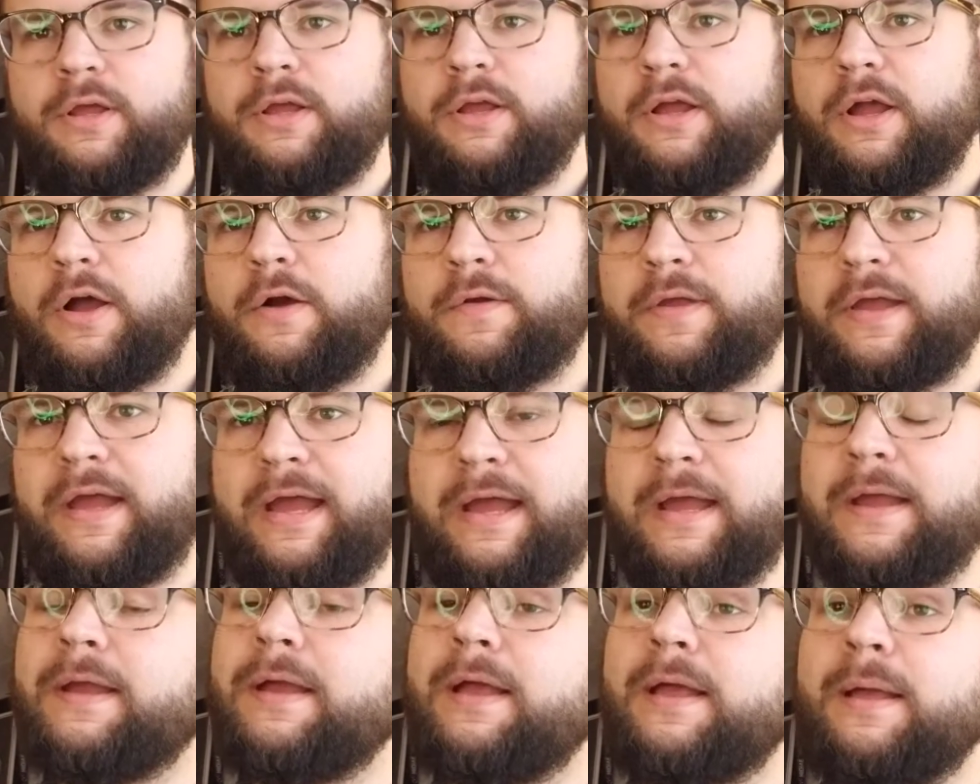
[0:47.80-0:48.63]

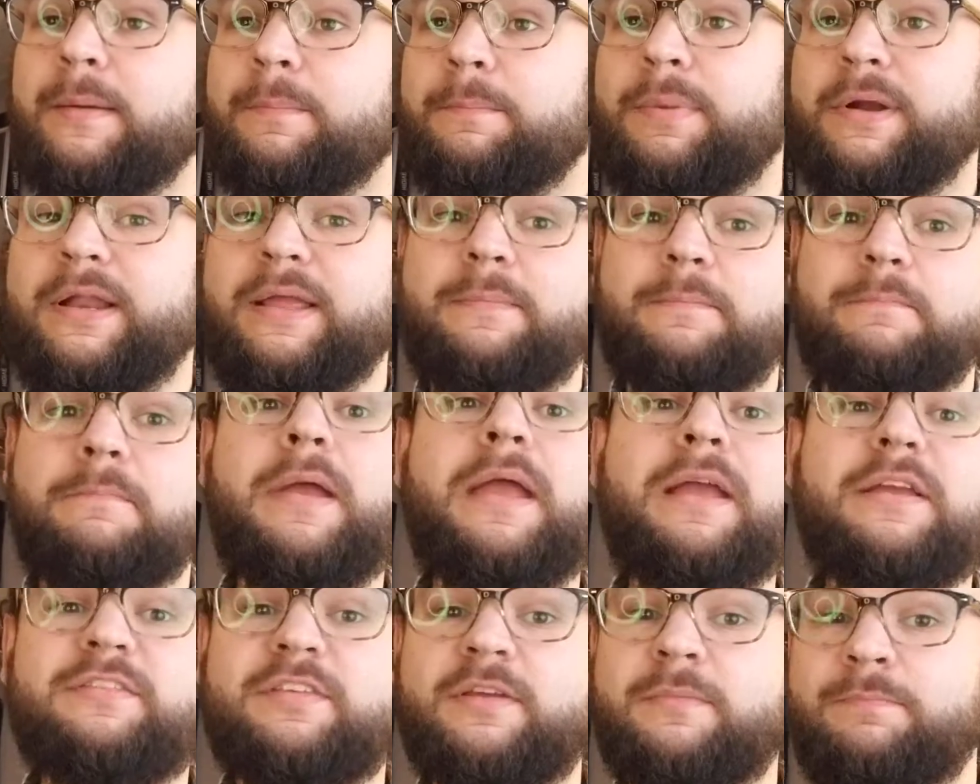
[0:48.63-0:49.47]
okay? But it
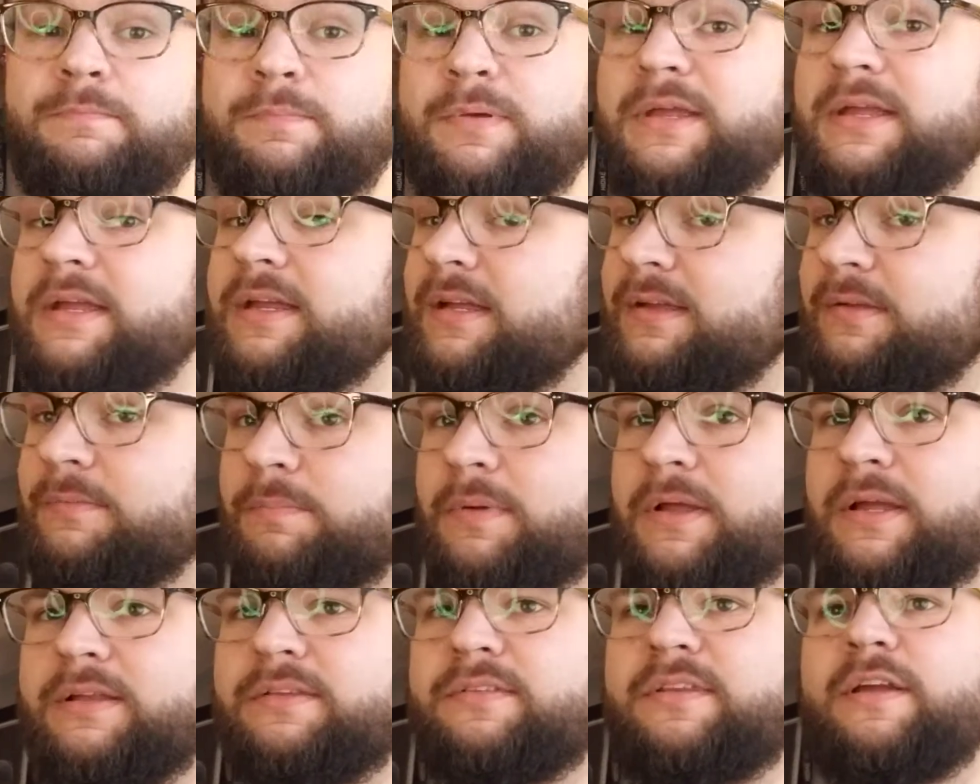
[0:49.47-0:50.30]
makes a big,
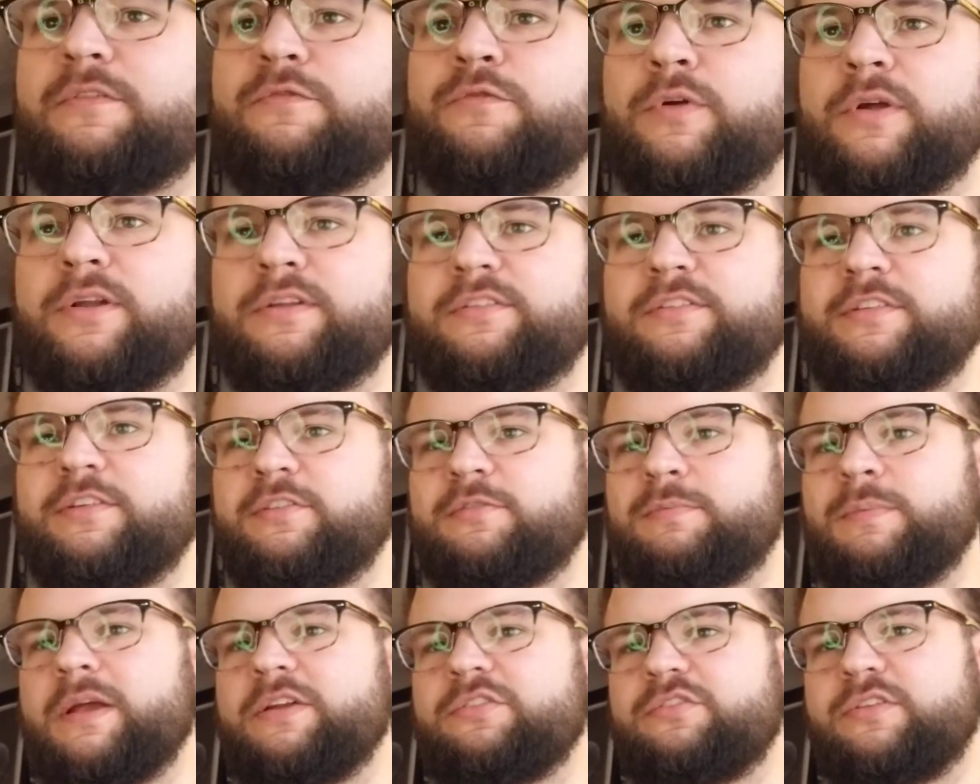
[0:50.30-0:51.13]
big difference,
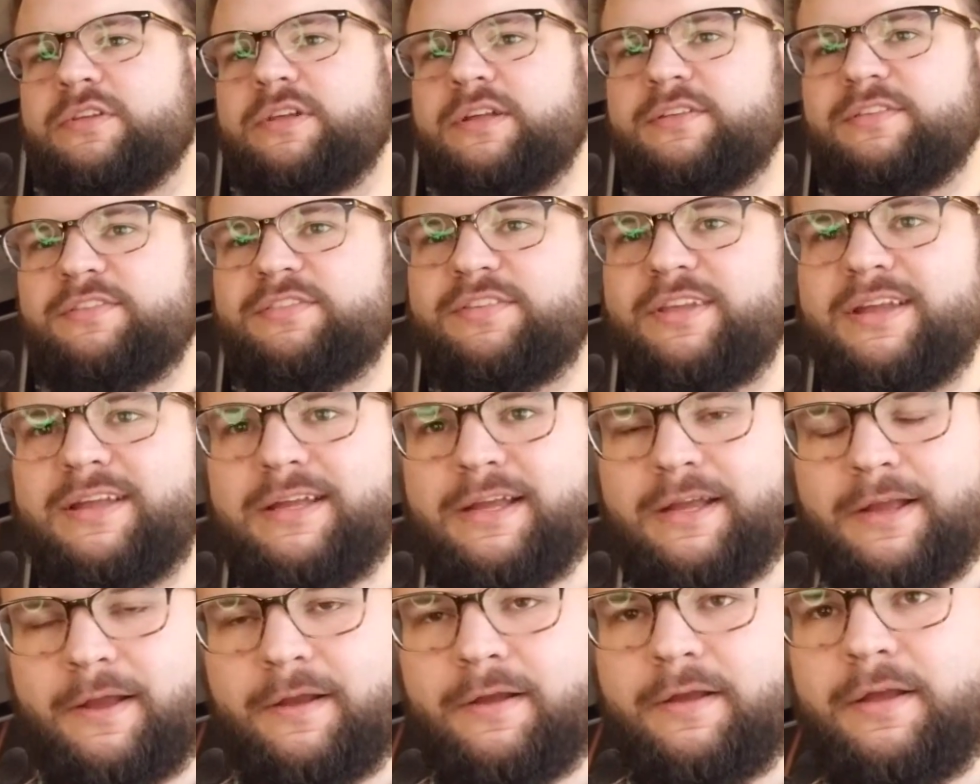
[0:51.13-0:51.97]
especially in
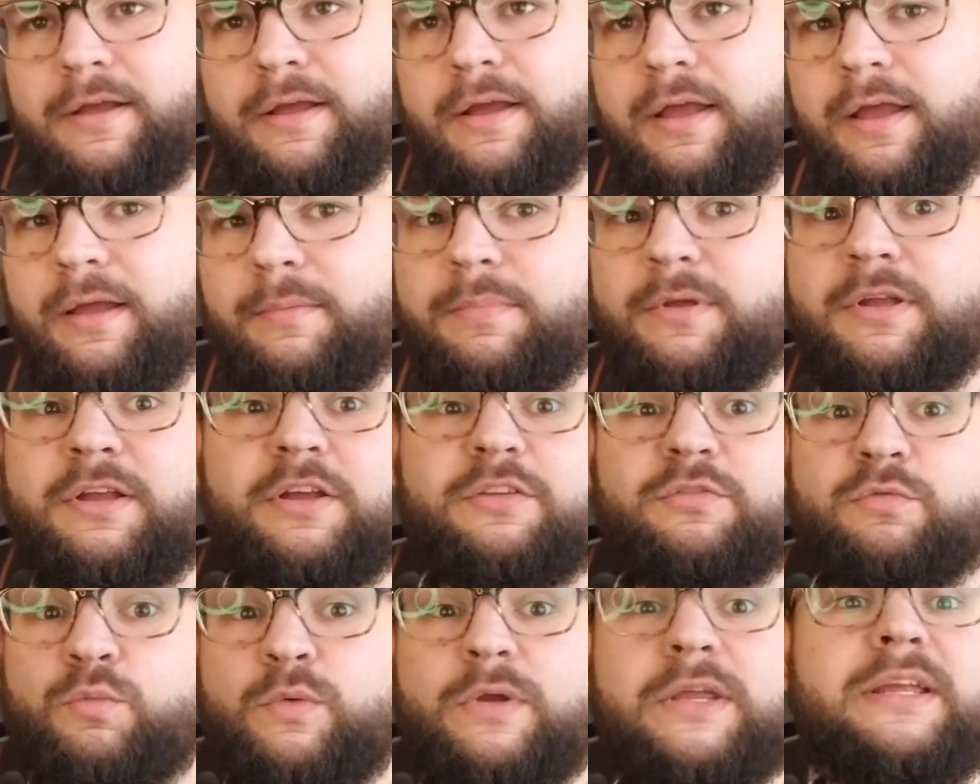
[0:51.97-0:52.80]
singing,
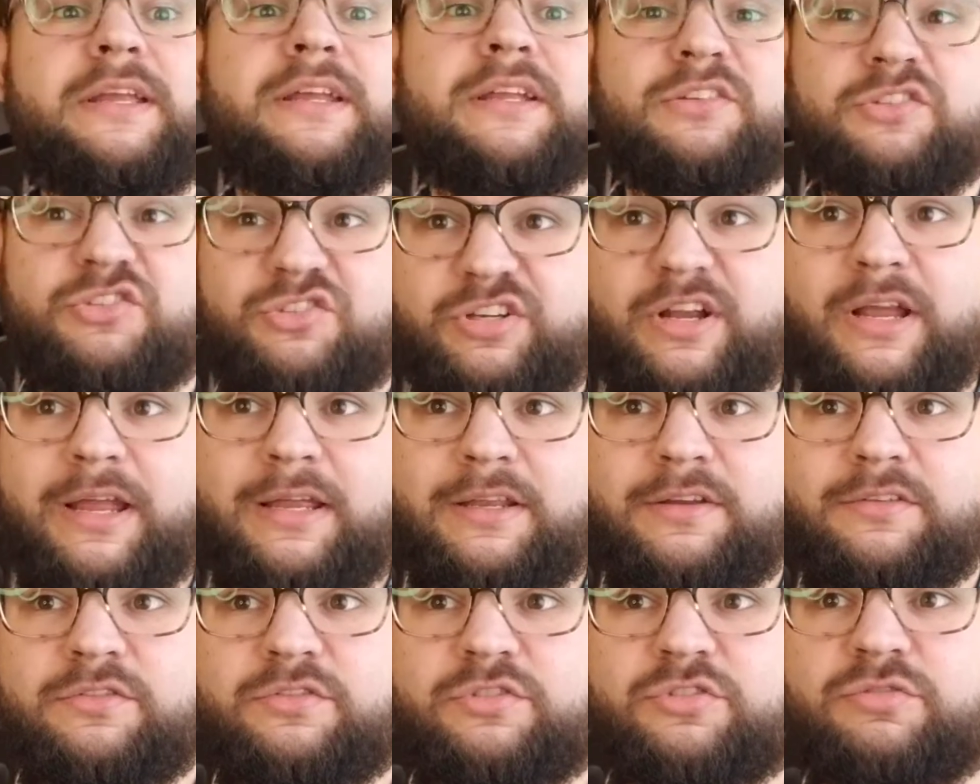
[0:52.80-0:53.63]
because we can
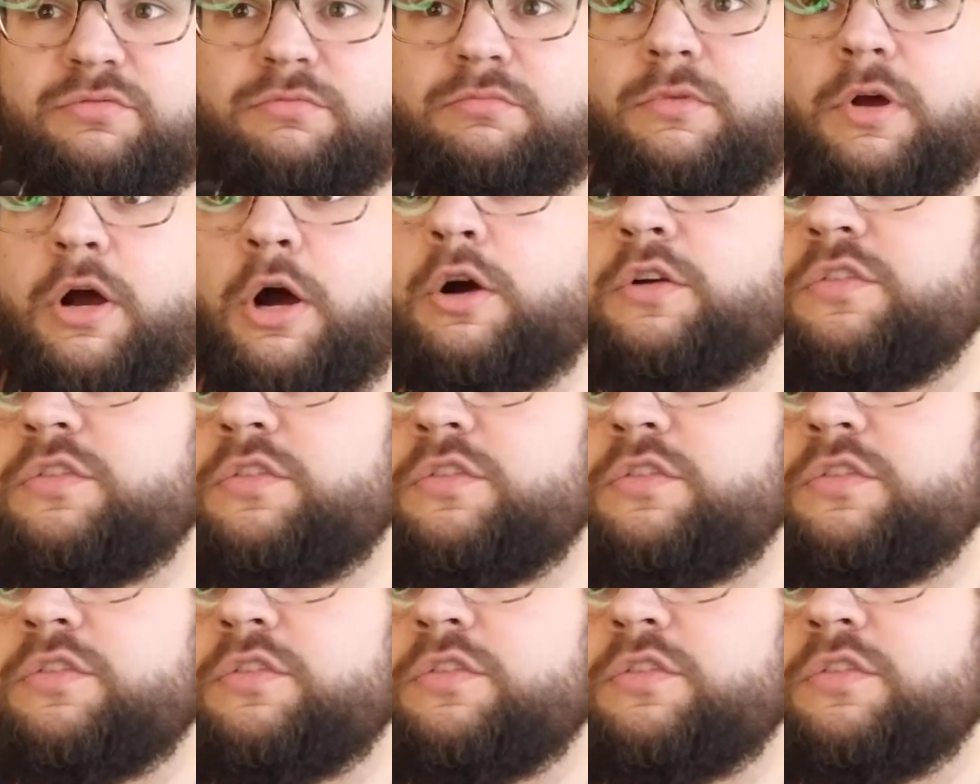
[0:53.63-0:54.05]
change our